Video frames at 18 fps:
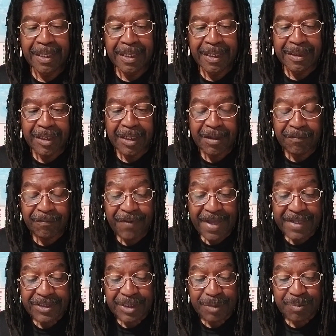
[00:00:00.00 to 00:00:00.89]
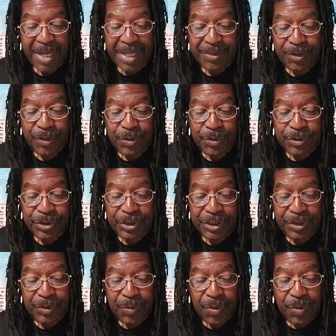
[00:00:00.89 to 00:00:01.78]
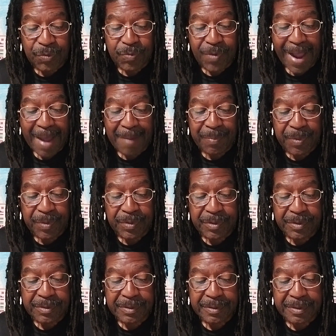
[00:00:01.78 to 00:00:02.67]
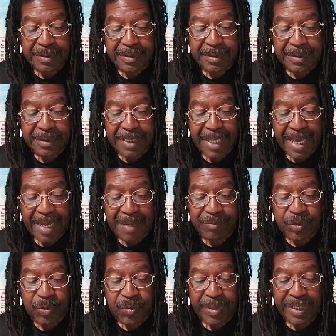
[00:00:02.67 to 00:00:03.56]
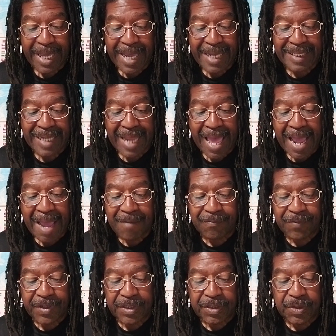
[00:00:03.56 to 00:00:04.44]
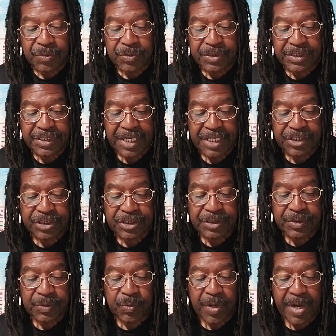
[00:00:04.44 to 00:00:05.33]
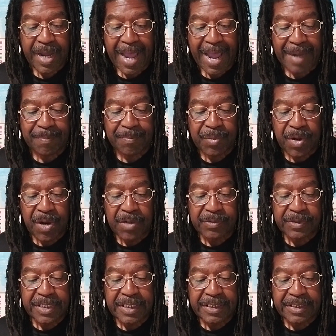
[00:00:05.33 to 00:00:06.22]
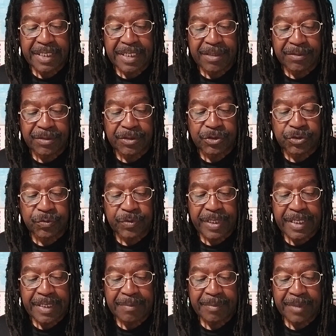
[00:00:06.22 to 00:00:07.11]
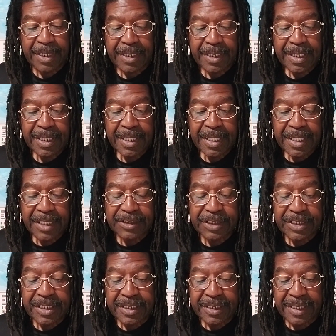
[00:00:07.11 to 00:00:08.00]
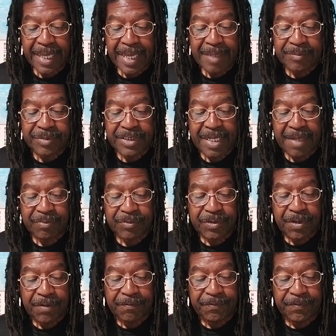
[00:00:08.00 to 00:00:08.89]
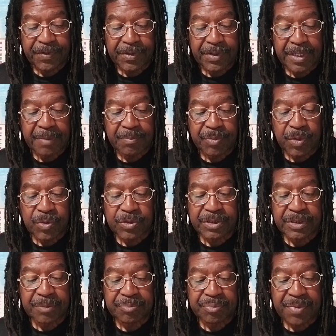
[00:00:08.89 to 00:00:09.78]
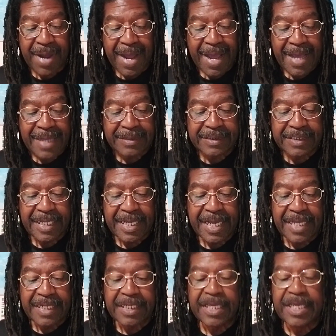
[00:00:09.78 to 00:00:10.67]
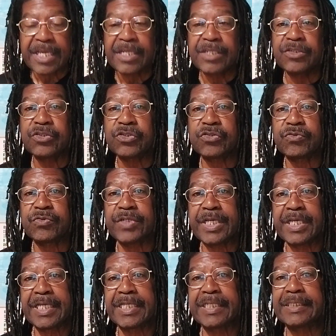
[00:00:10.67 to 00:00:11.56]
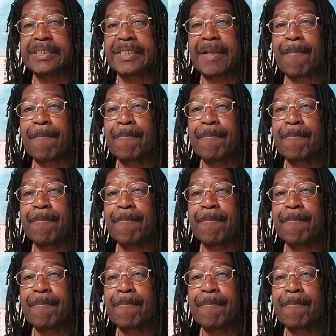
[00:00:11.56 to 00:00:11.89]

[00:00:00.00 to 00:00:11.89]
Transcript: The confession by 32-year-old rapper came during a live video session where Akbar detailed the dream that she claims left her feeling both surprised and intrigued.